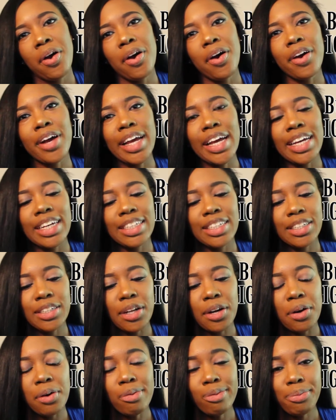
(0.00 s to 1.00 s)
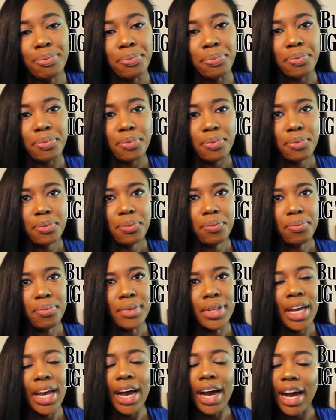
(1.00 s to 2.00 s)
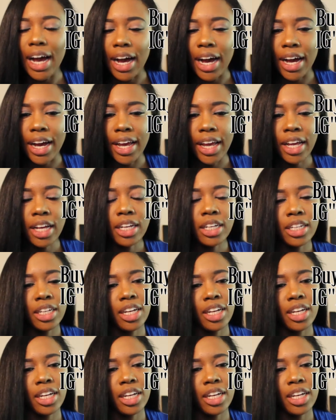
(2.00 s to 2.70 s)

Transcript: Okay, so hi,